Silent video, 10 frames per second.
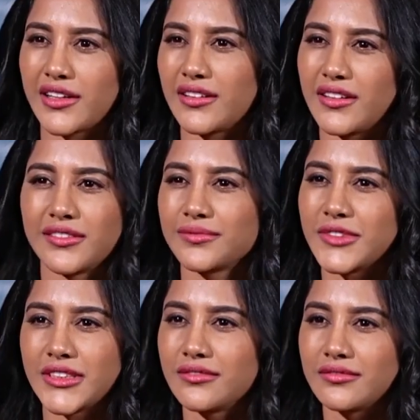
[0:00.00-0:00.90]
uh,
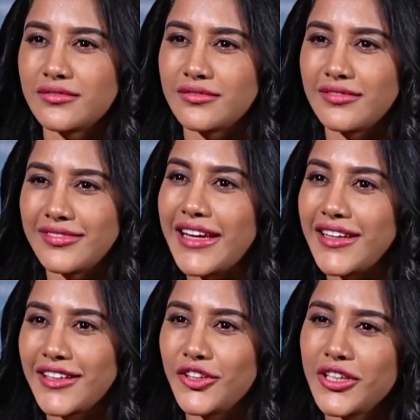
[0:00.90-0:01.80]

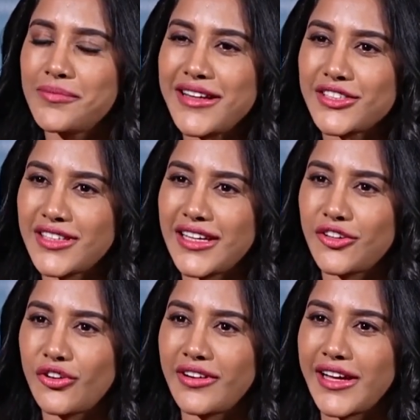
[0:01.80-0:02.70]
like imagine like
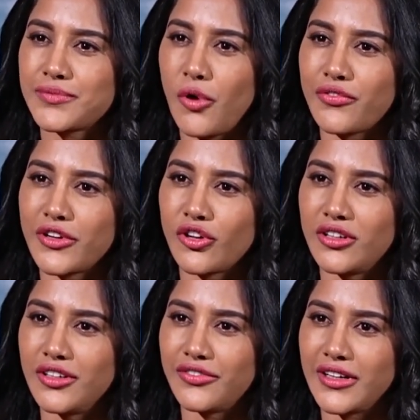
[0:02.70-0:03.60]
your ex-boyfriend or
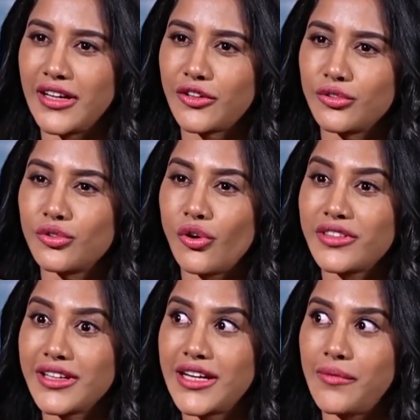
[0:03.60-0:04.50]
girlfriend like you don't
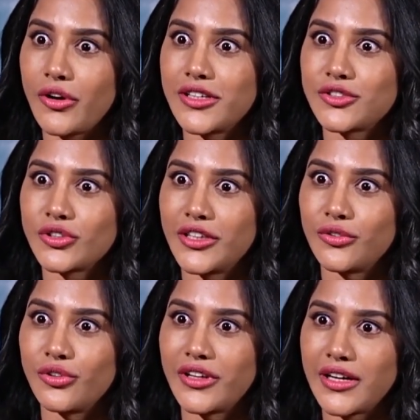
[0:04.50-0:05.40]
think about it so that you
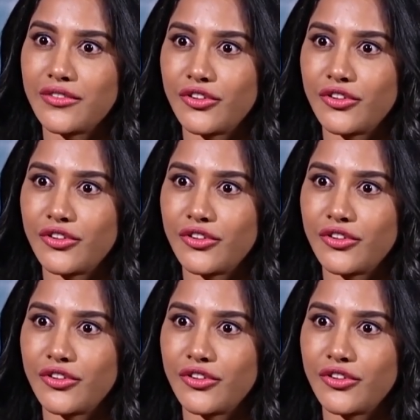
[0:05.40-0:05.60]
don't crave for